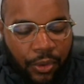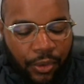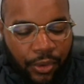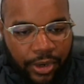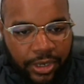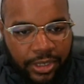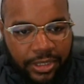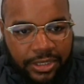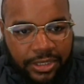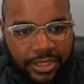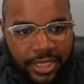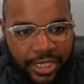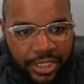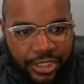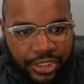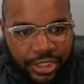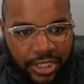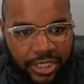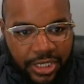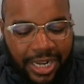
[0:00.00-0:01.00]

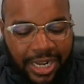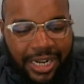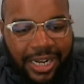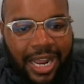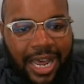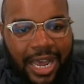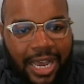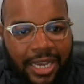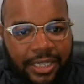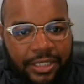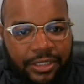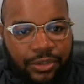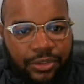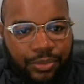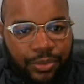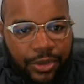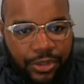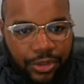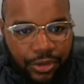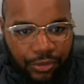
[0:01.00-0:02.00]
organization
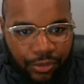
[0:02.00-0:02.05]
aligns with the